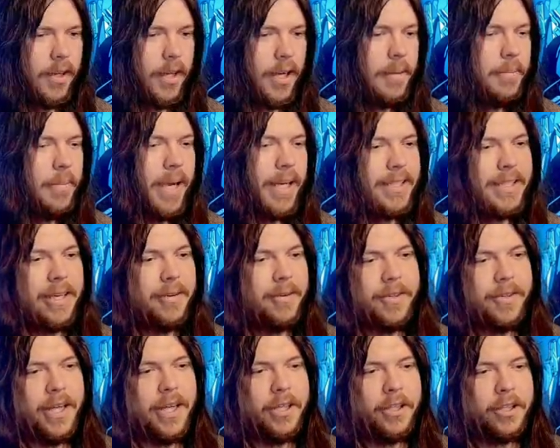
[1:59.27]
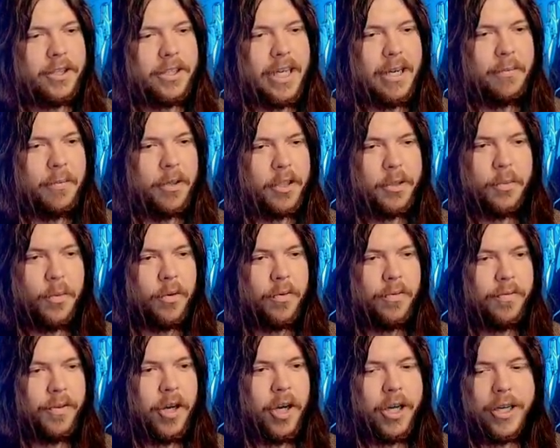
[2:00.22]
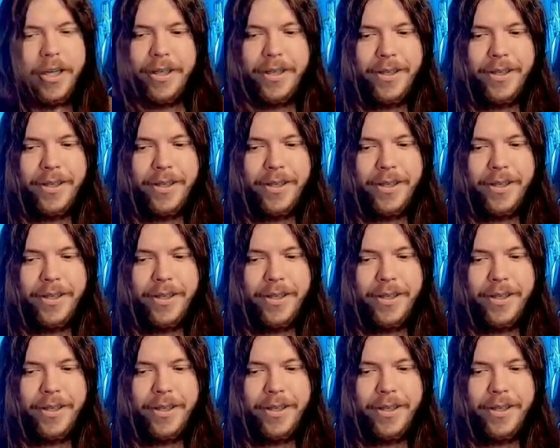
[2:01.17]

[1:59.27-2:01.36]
It makes everything just that much more fun.